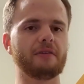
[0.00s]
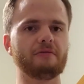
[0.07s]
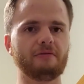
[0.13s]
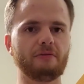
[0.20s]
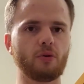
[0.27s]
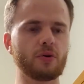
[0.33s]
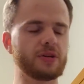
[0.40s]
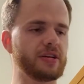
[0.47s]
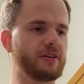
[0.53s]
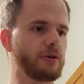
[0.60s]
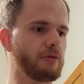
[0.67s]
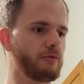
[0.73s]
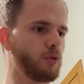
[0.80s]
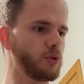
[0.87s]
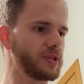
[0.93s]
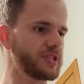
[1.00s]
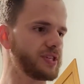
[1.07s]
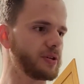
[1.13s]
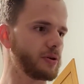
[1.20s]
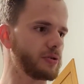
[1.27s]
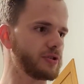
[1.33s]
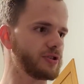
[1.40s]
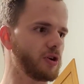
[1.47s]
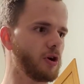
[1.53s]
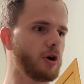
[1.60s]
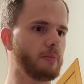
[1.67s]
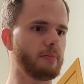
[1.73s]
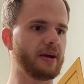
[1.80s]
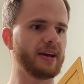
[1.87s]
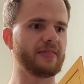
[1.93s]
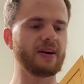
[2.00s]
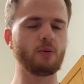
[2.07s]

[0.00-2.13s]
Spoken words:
in our voice and our song, man,